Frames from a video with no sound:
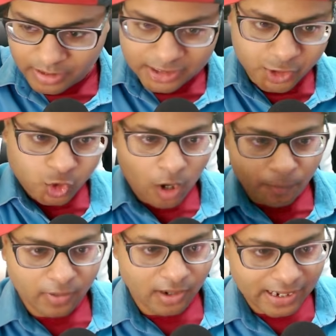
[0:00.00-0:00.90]
It
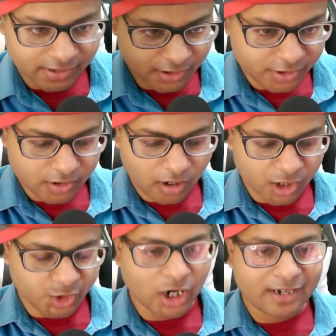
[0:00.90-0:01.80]
drop like this,
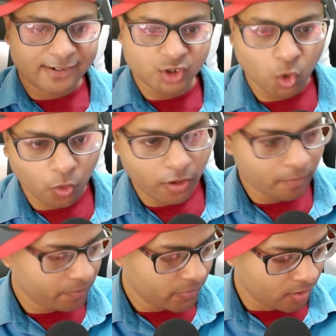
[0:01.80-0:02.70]
a giant sword,
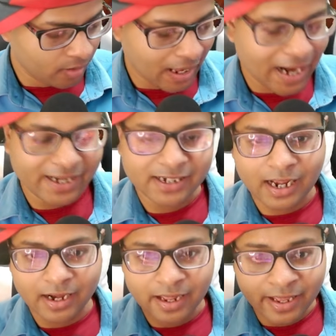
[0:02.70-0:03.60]
and it
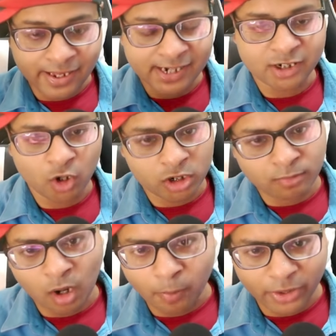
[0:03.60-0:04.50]
can hit lot
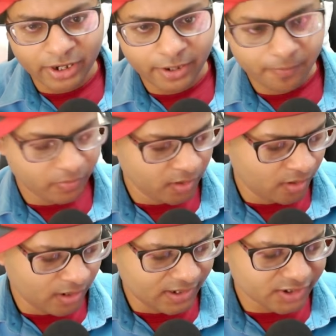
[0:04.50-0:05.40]
of opponent.
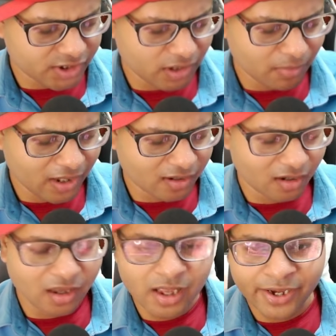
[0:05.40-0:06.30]
It is same like
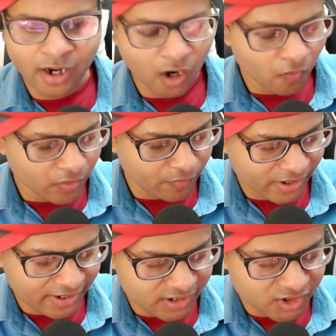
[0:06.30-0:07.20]
area of
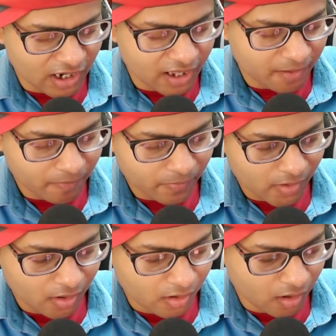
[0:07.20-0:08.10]
effect. It is telling
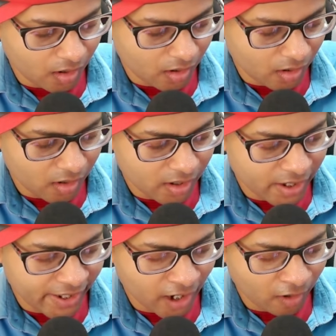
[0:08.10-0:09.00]

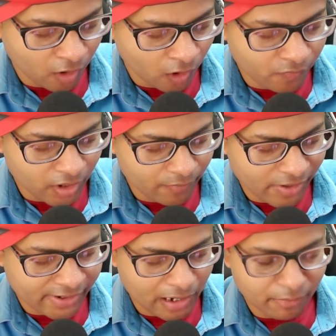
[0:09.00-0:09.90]
area of
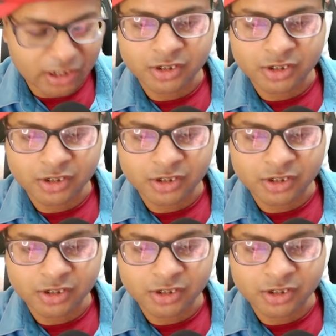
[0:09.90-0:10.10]
effect damage.